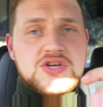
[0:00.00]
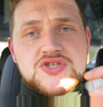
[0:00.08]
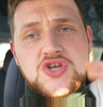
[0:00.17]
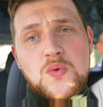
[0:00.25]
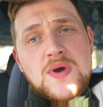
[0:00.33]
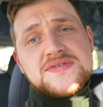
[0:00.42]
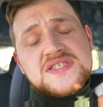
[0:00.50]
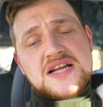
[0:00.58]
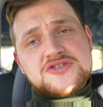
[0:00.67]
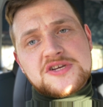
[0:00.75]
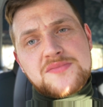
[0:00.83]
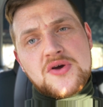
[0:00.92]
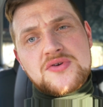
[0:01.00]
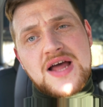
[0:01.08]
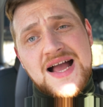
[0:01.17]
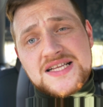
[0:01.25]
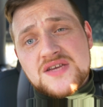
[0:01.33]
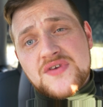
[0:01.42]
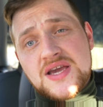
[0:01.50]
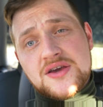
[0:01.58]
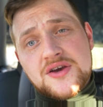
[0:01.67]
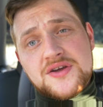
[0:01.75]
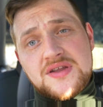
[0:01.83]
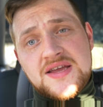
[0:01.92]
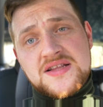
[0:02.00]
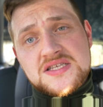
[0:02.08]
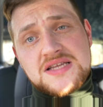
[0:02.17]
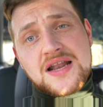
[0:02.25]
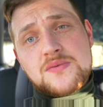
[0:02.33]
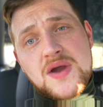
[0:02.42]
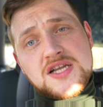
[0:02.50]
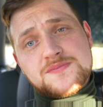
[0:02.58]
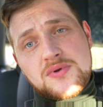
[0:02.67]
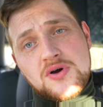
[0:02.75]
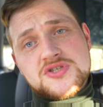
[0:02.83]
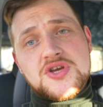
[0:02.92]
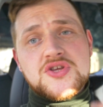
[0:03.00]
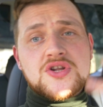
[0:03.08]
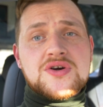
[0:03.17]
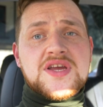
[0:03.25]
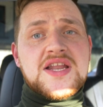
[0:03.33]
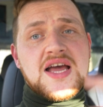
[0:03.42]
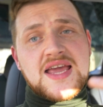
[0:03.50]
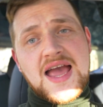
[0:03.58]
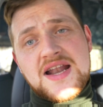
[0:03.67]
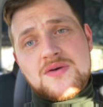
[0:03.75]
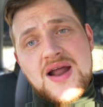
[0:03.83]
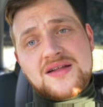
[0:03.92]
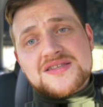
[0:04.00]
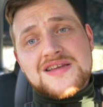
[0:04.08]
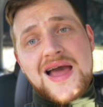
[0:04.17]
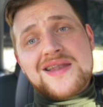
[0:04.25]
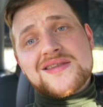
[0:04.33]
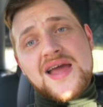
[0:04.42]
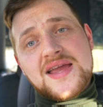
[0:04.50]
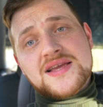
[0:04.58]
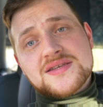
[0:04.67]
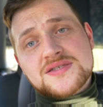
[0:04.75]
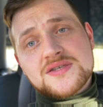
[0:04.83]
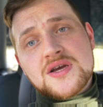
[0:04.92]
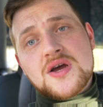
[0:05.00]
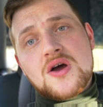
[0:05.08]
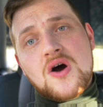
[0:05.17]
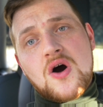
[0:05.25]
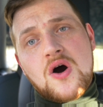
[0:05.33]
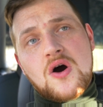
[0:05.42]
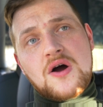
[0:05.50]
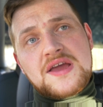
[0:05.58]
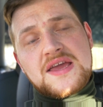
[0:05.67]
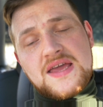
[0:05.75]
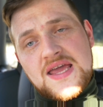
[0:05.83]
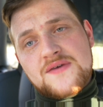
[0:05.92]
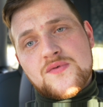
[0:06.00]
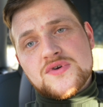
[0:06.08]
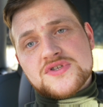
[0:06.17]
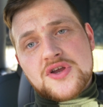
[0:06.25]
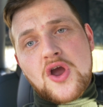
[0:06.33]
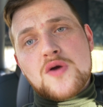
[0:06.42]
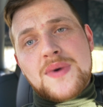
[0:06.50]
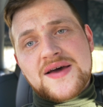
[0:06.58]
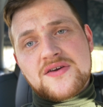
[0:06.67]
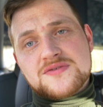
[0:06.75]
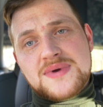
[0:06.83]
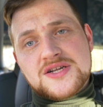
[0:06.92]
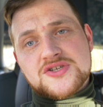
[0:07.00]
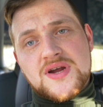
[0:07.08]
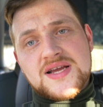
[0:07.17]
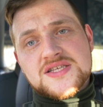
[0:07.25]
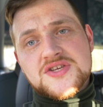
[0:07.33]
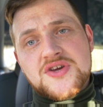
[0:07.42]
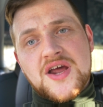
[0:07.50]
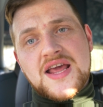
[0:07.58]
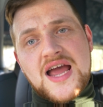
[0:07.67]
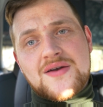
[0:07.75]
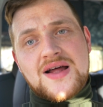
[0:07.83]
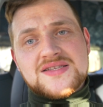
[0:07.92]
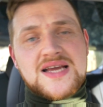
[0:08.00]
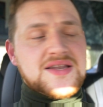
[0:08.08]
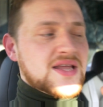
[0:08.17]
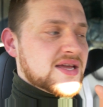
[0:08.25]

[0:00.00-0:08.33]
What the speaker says: So with Sentry mode activated in the standard range plus, you're looking at getting around 10 days, or if we were to go by those metrics, you're going to get around 10